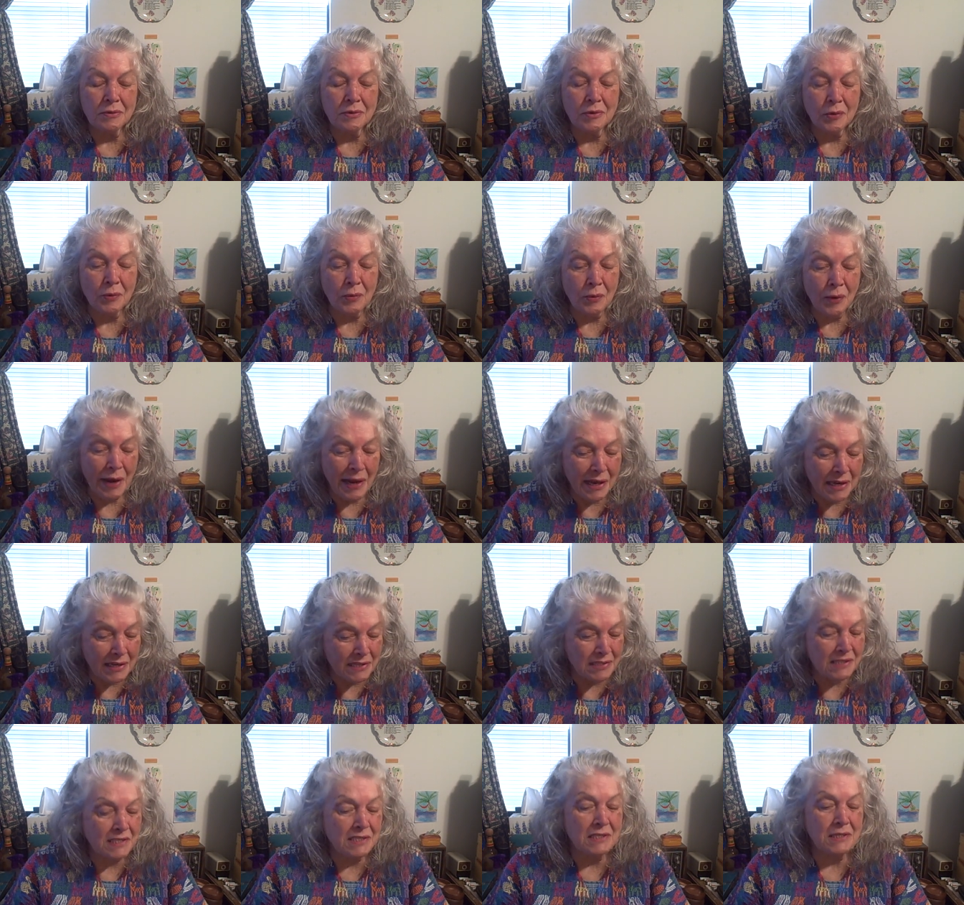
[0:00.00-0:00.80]

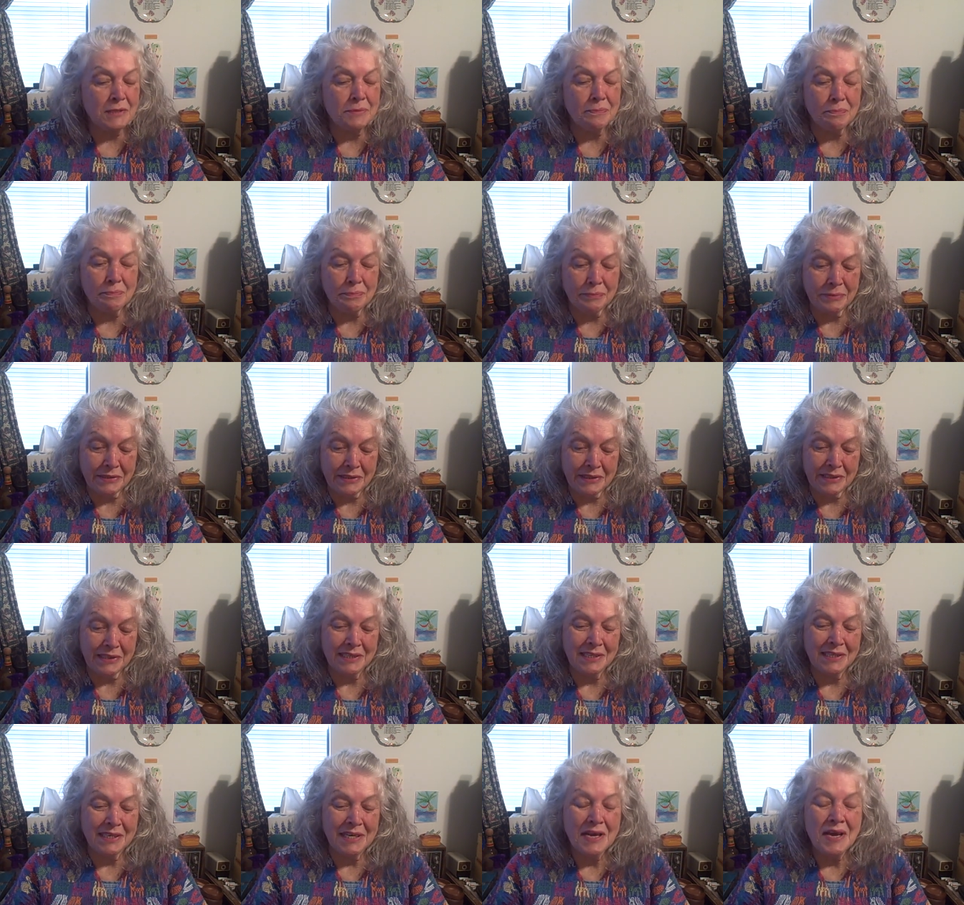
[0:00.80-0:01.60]

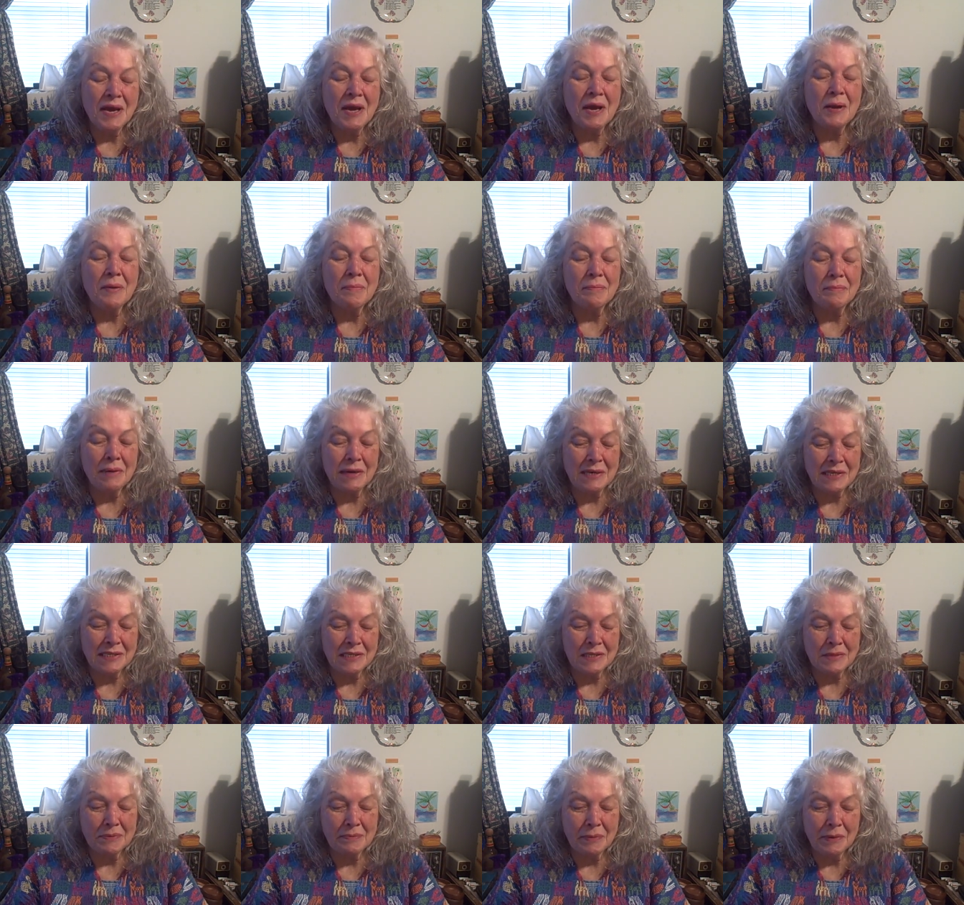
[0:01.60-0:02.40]
grasped by
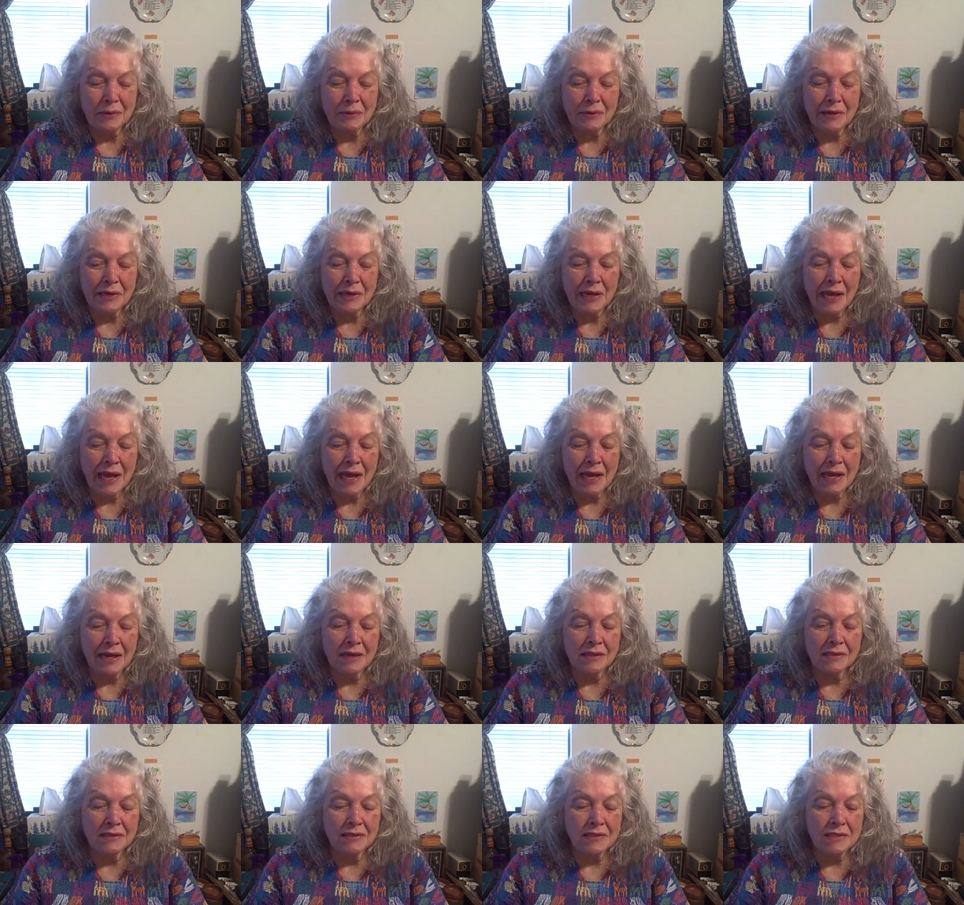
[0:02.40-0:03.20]
spirit
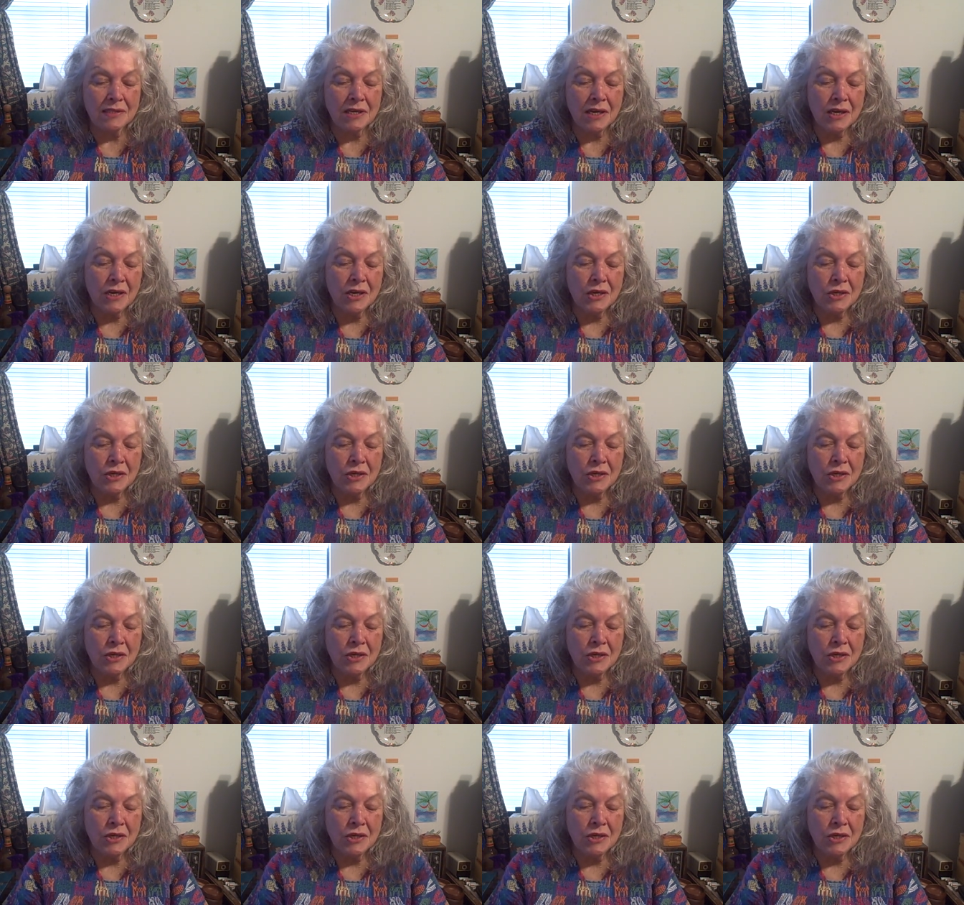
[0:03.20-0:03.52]
hands